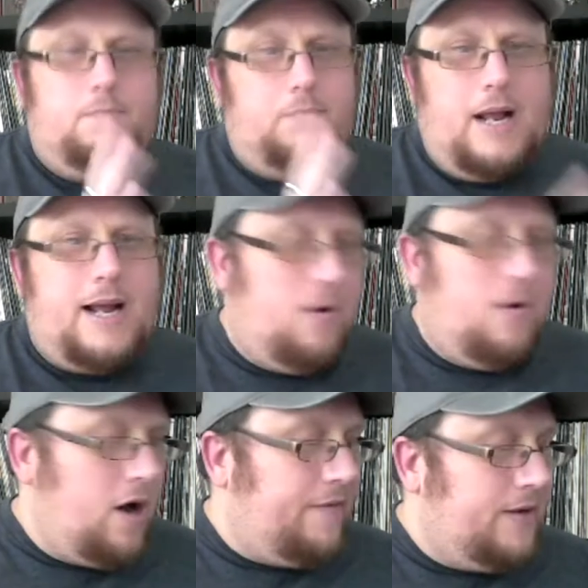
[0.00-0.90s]
But I kind of
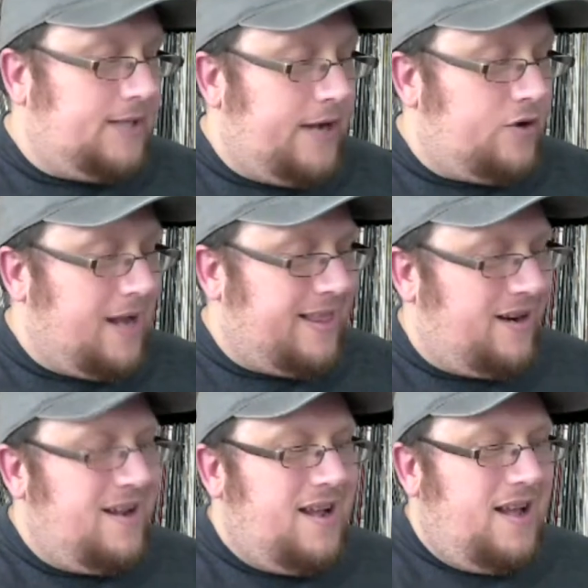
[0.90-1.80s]
went off on a sidetrack
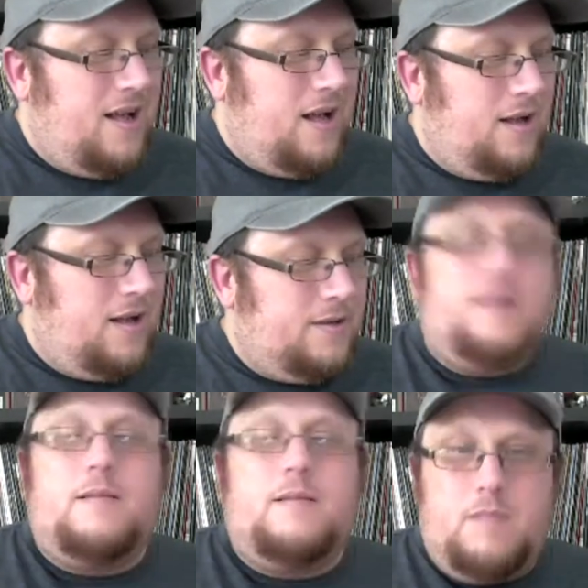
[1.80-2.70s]
there.
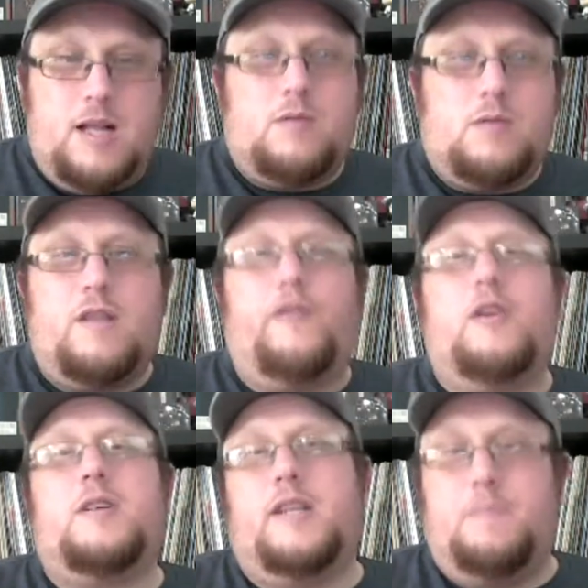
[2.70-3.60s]
This was the
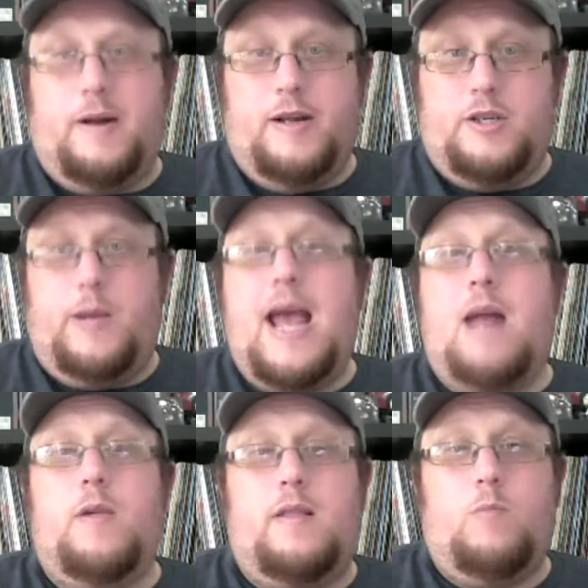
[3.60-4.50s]
first experience we had
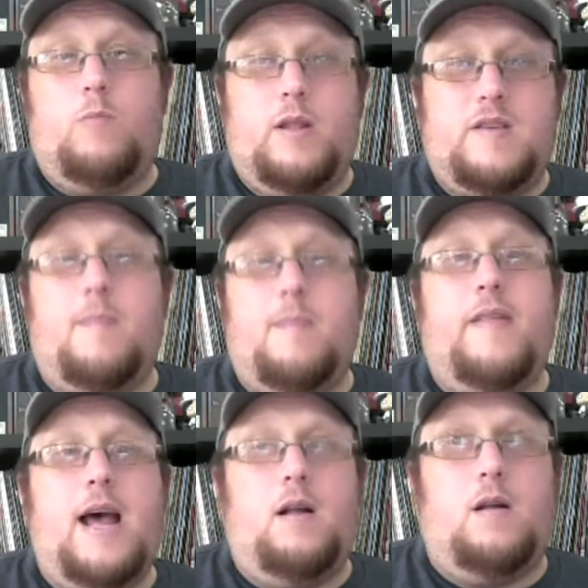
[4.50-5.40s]
with some of
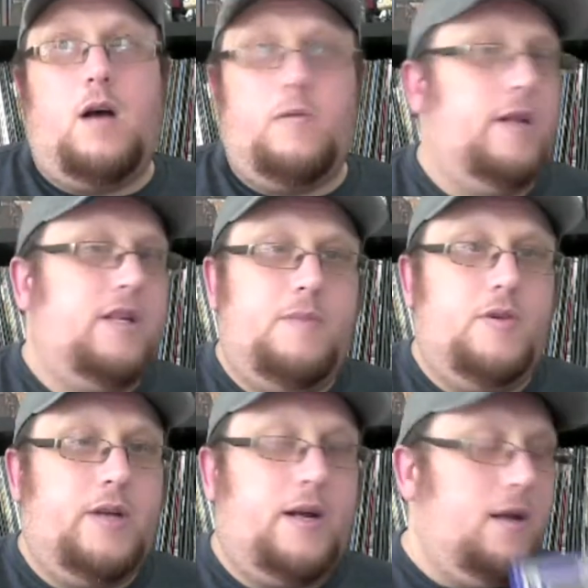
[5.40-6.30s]
that unreleased music.